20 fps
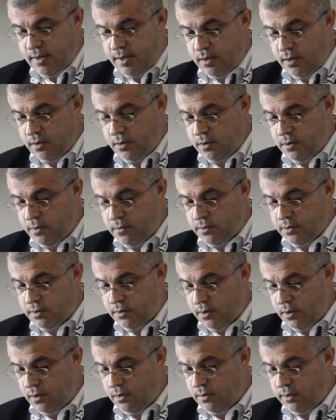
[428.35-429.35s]
occurred
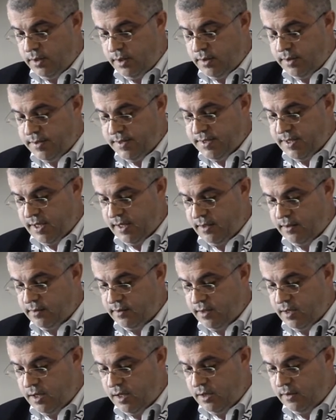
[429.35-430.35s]
only in the second
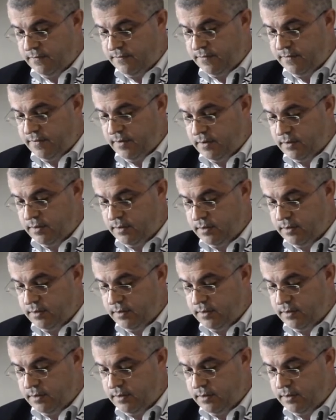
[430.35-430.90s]
half